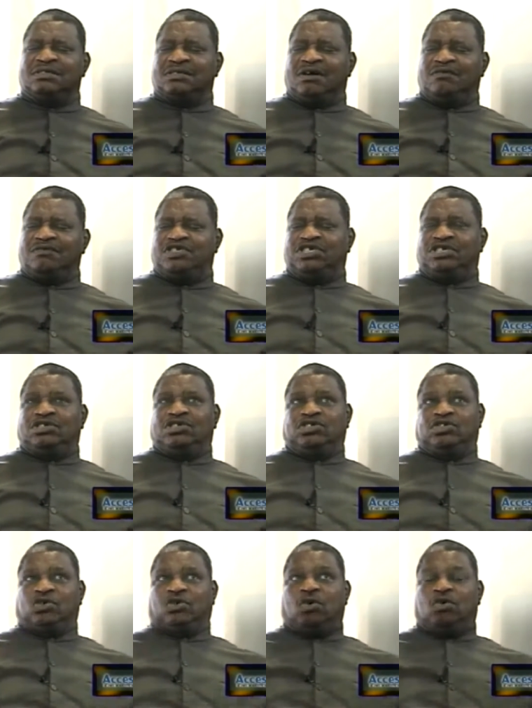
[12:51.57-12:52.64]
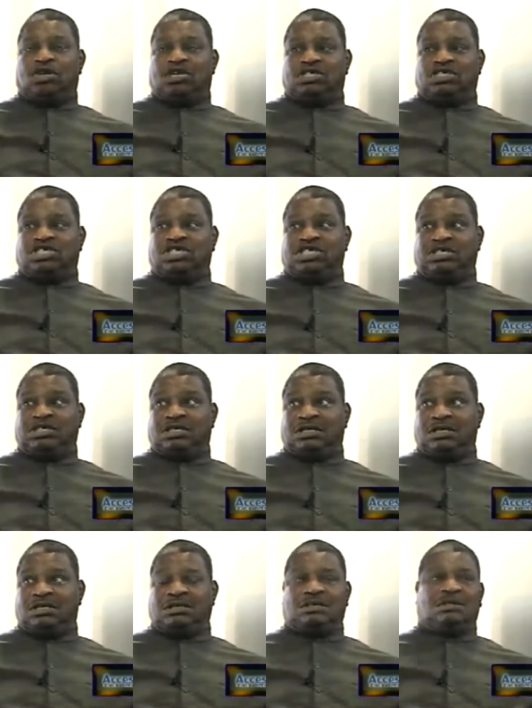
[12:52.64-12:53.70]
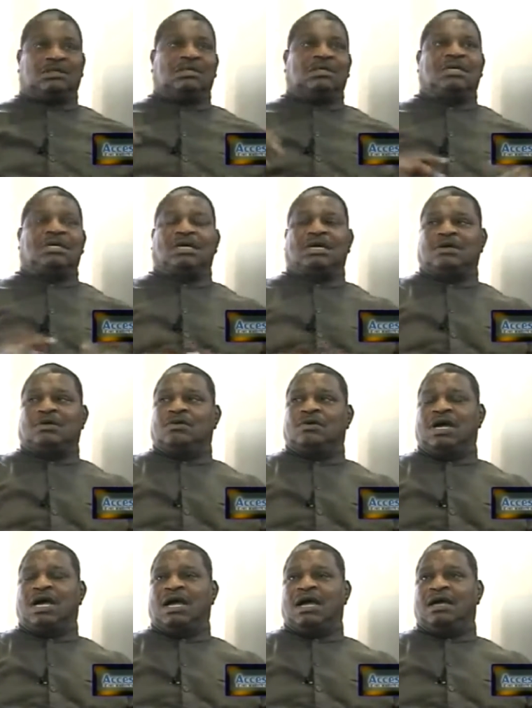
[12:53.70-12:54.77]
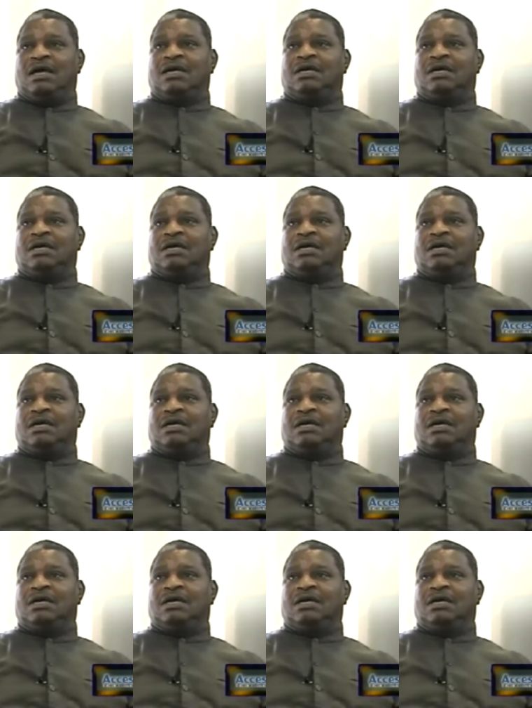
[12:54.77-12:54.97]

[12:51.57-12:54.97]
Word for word: of so called Jesus, mm -hmm. uh,